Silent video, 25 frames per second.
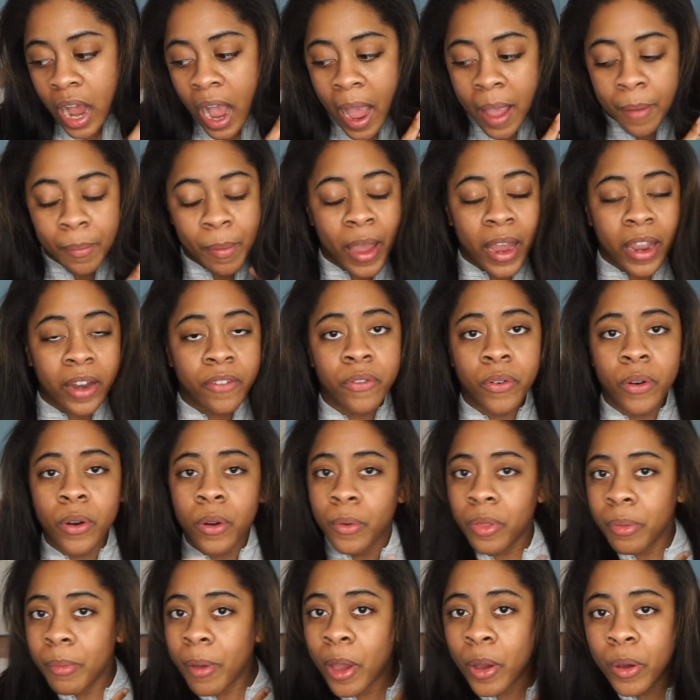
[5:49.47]
I paid for it
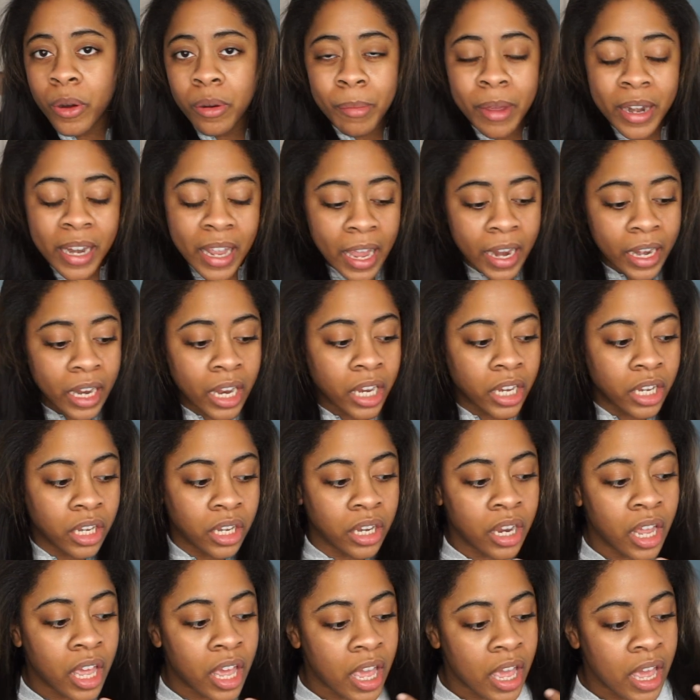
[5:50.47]
with my own money. I
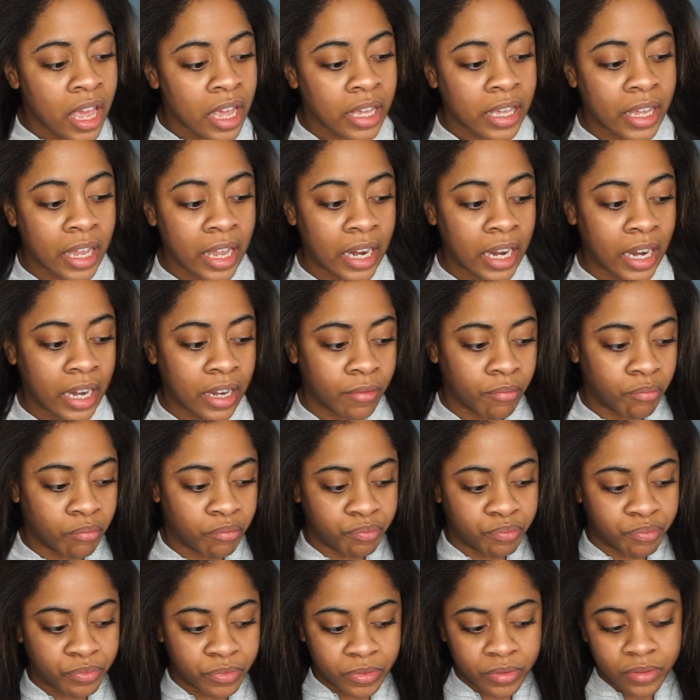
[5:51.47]
didn't get it
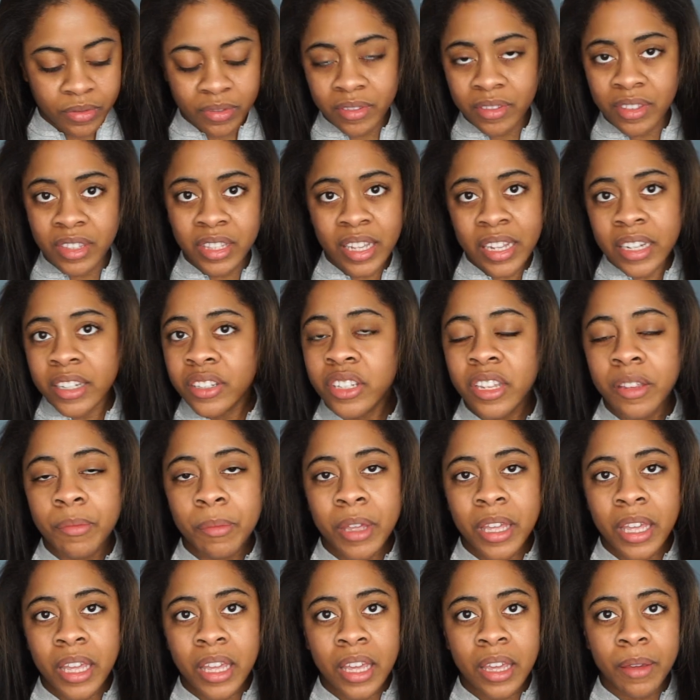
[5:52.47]
sent to
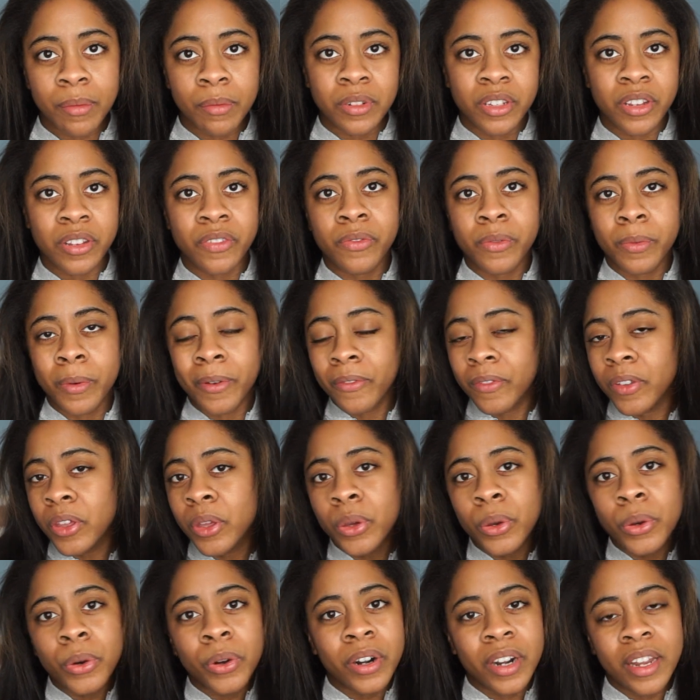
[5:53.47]
me to
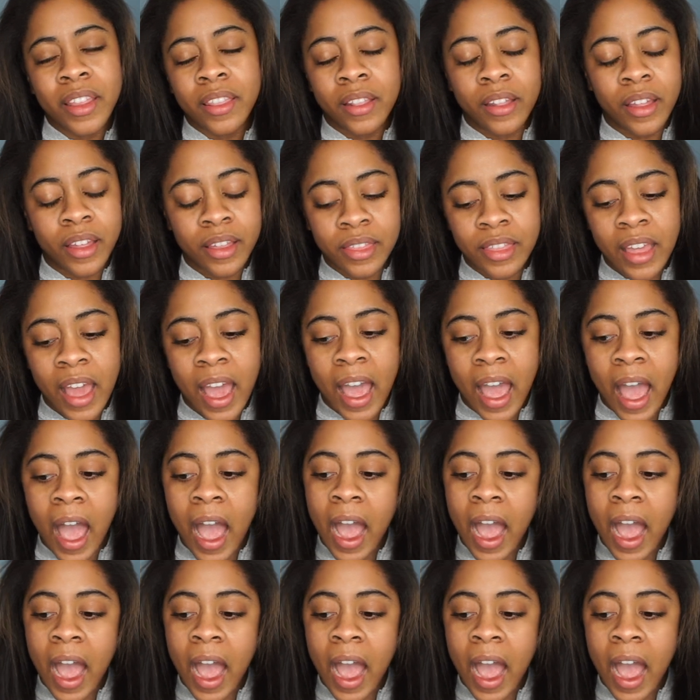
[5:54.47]
review or anything like that.